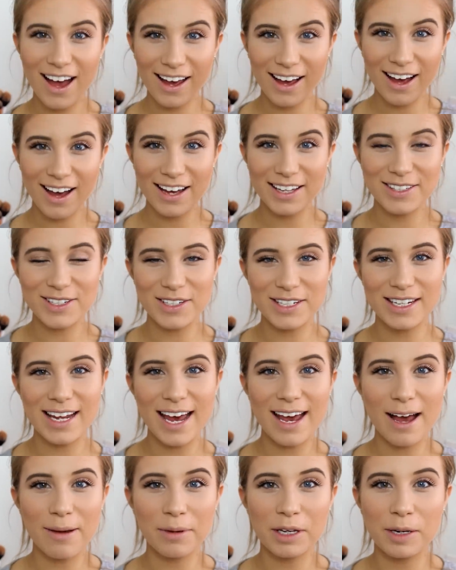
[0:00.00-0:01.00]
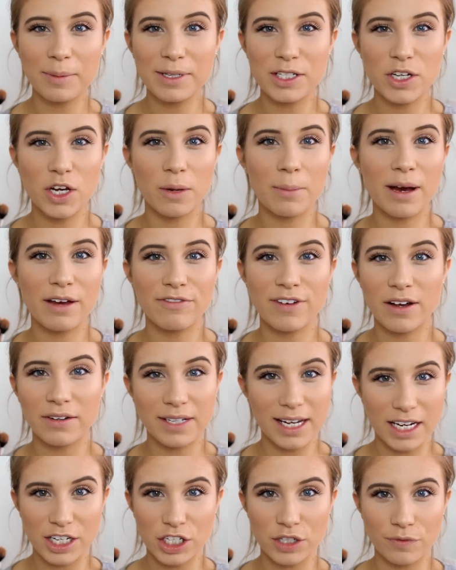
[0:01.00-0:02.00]
Hi guys, so today I'm going to be doing my
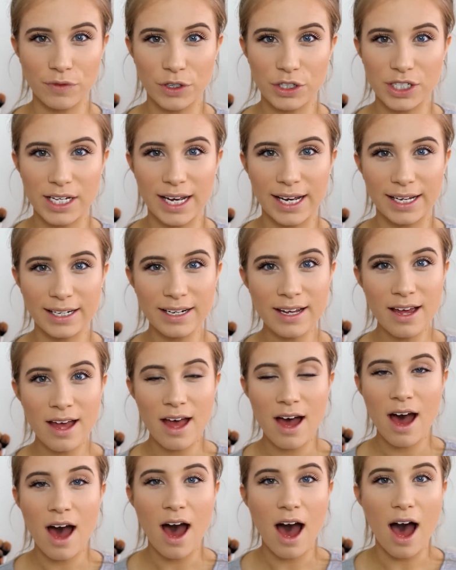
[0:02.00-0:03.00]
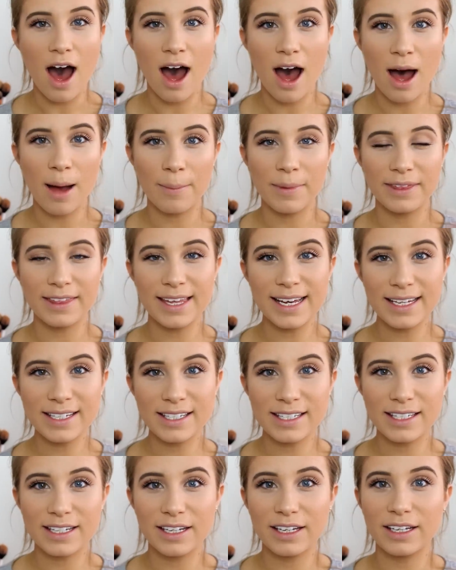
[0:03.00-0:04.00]
foundation routine.
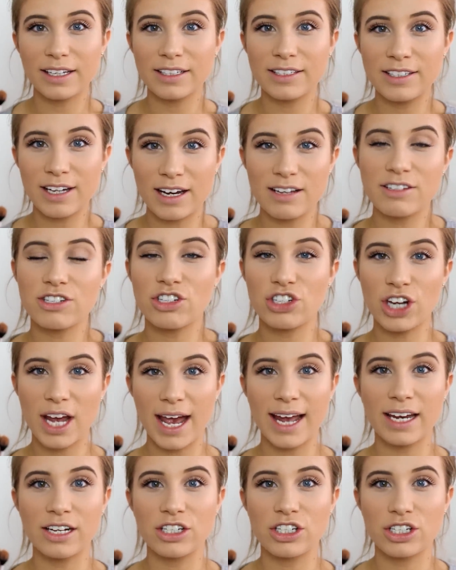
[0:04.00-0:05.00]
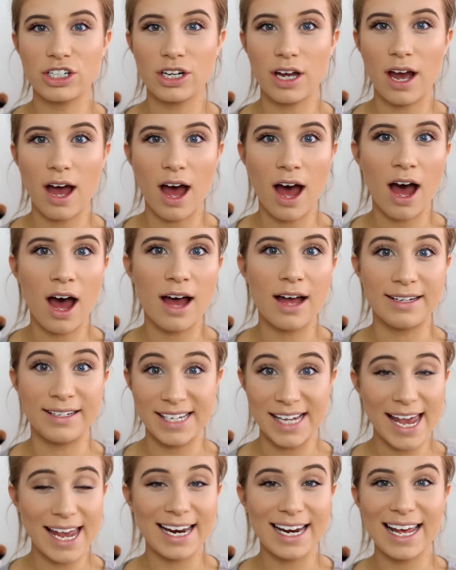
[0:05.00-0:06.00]
This does change
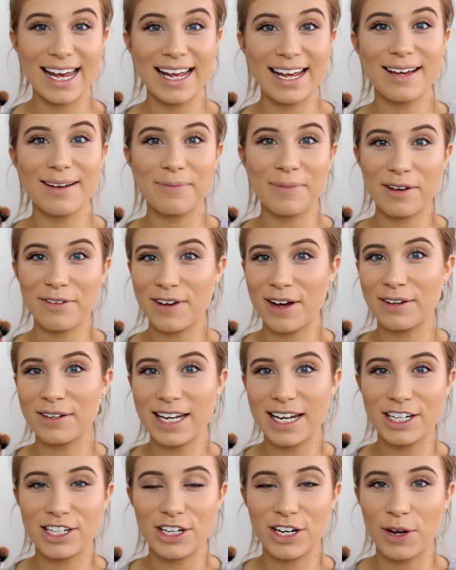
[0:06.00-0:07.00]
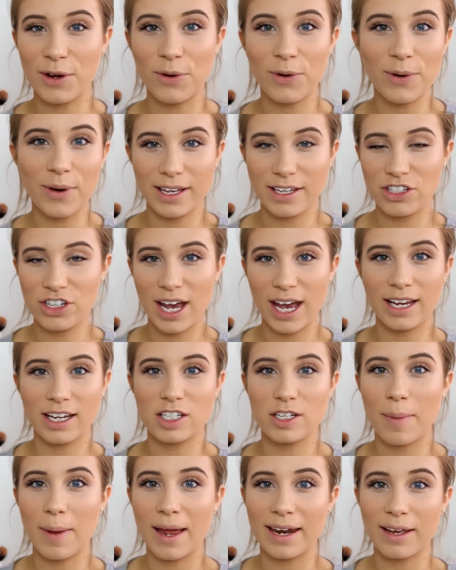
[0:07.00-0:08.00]
daily. My foundation I always
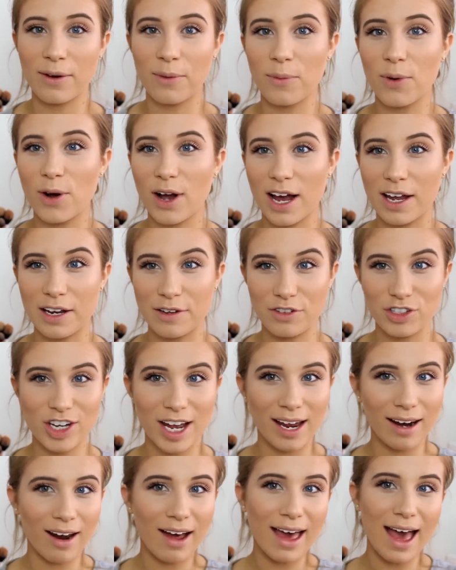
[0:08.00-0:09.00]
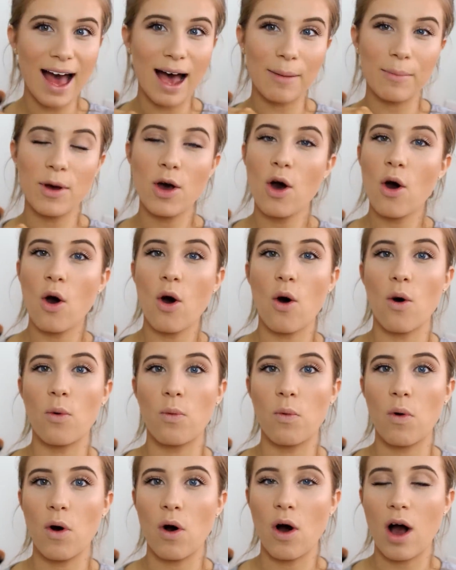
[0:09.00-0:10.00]
change depending on what kind of shade I am or
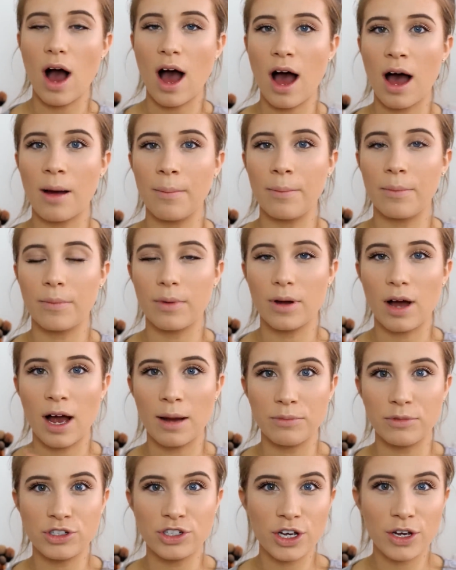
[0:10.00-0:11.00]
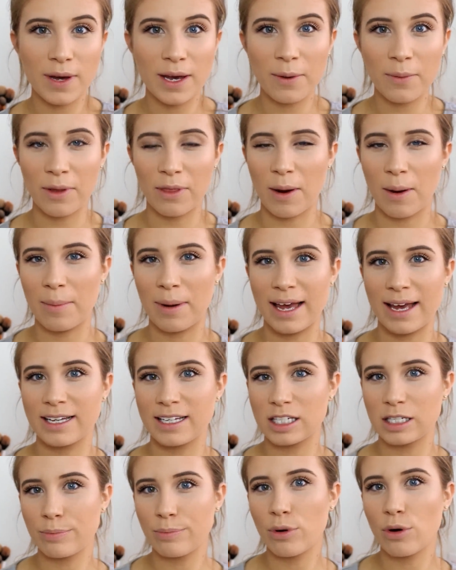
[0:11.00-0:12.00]
what I'm doing, whether I'm playing
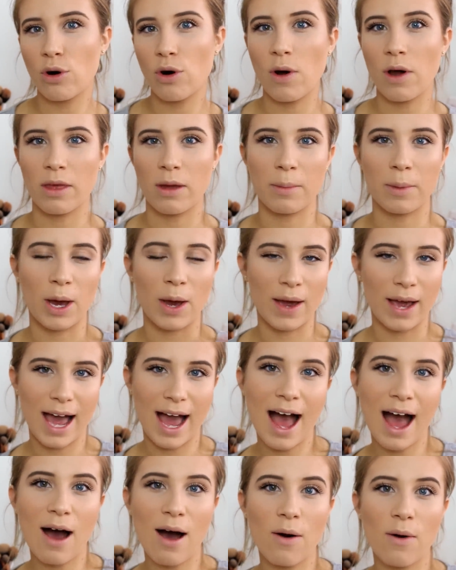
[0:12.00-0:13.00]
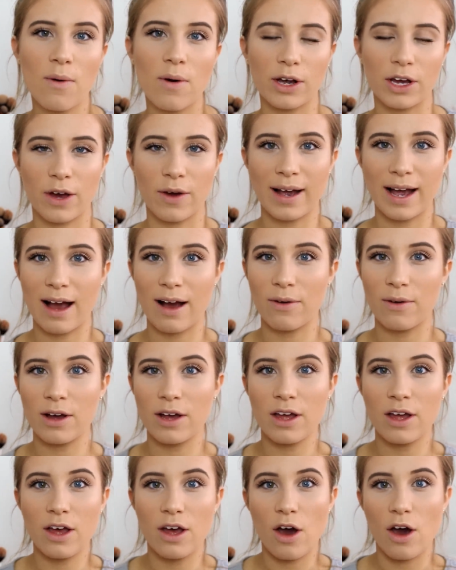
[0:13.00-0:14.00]
sport, whether I'm going out
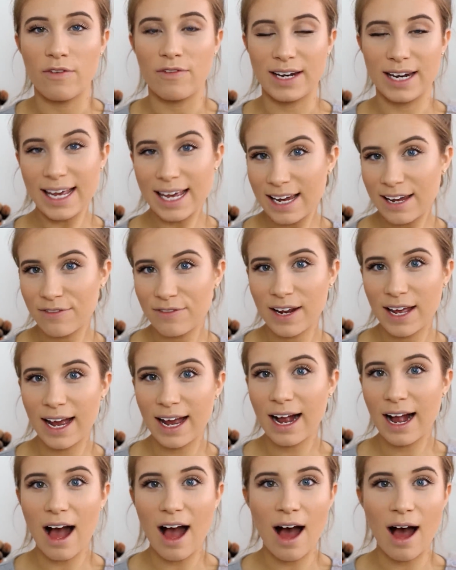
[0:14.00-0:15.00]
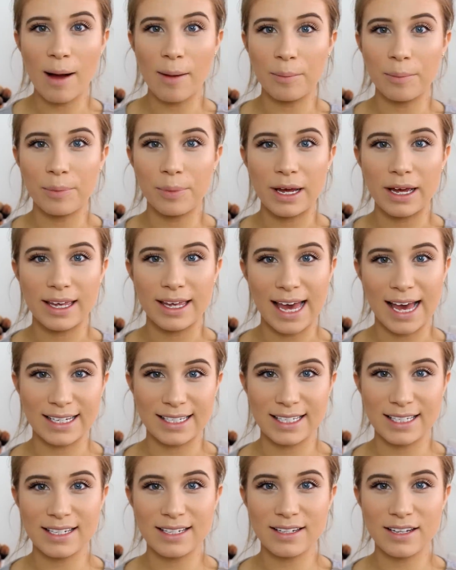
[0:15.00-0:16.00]
of an evening. But
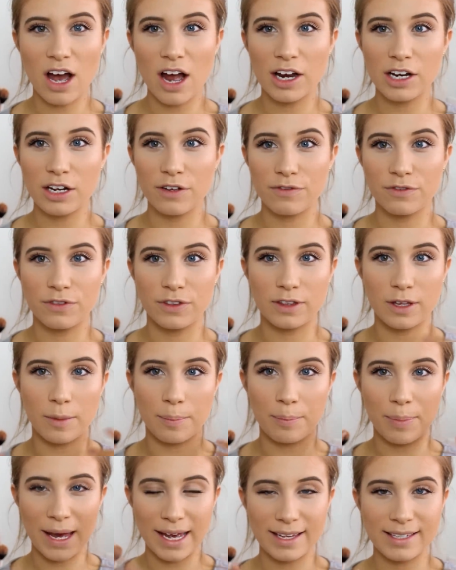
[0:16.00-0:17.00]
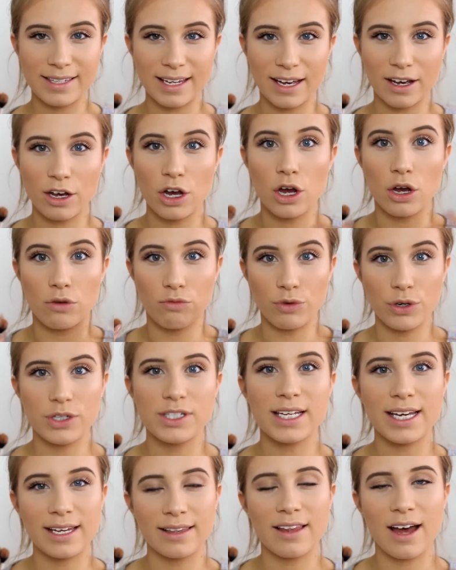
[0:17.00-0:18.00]
yes, this is kind of the basic
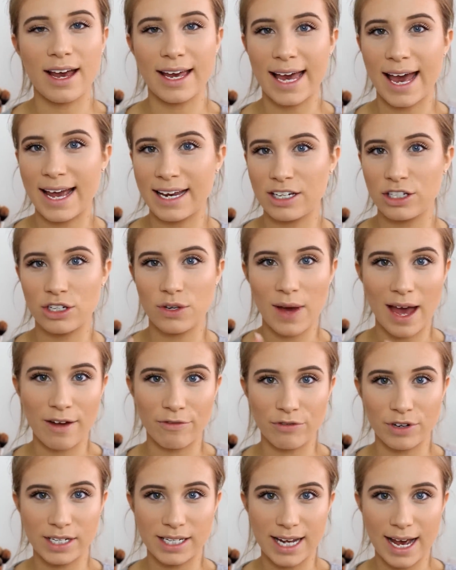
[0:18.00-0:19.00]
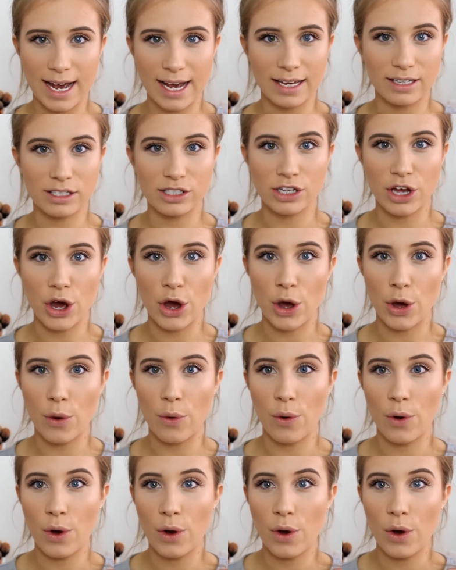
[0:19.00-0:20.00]
routine that I get into every day. So
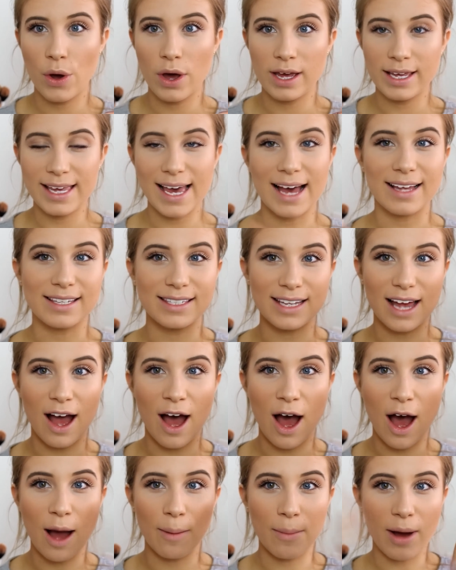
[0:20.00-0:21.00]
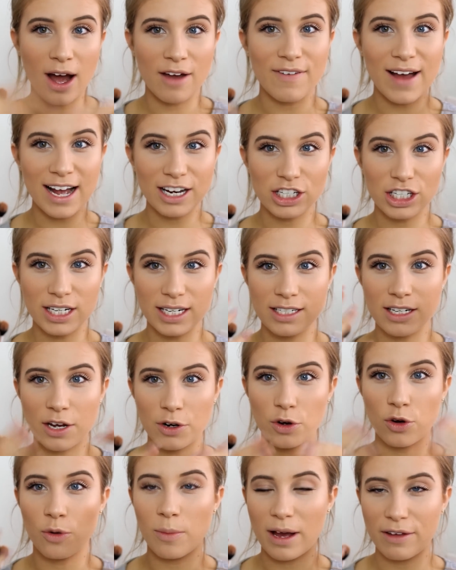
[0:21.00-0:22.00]
yes, I've actually
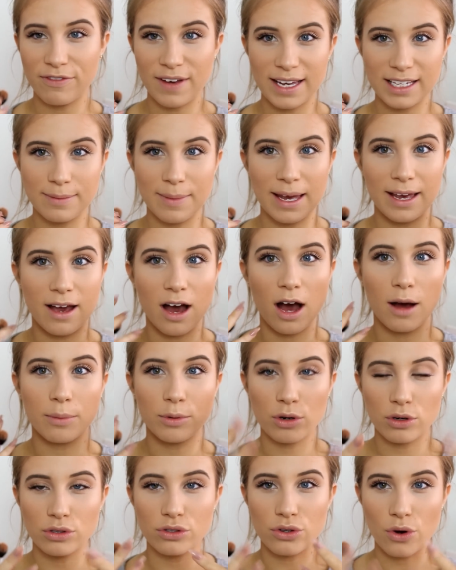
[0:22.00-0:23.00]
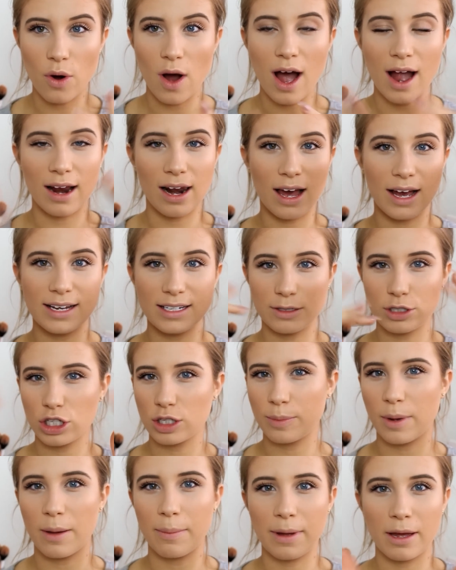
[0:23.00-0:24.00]
done all my face makeup, contour, highlight,
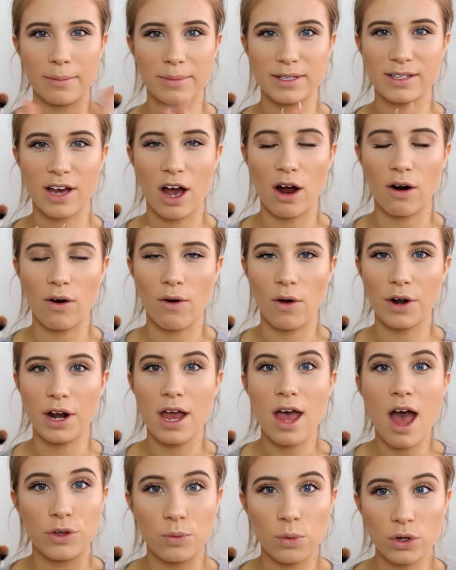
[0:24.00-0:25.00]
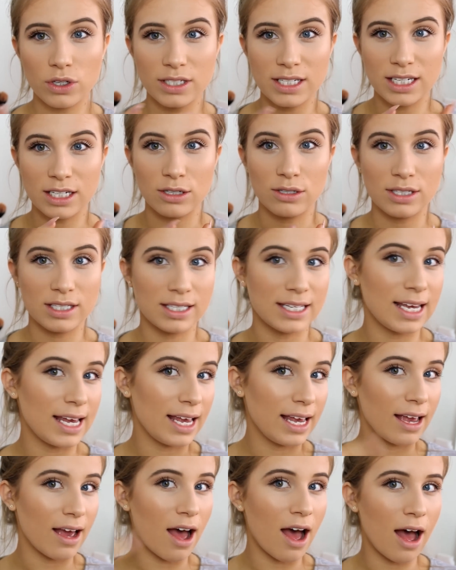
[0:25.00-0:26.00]
just put a bit of mascara on. If you want to
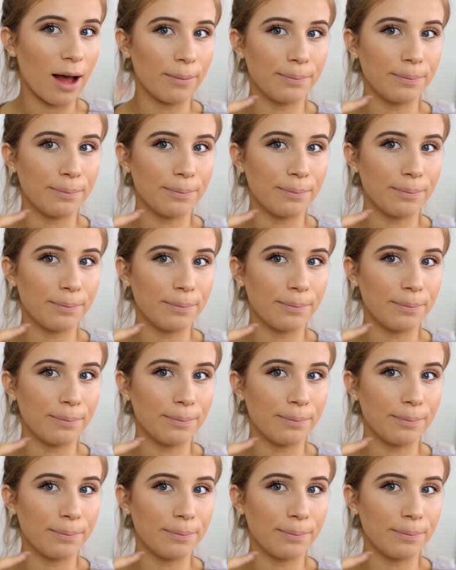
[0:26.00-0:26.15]
see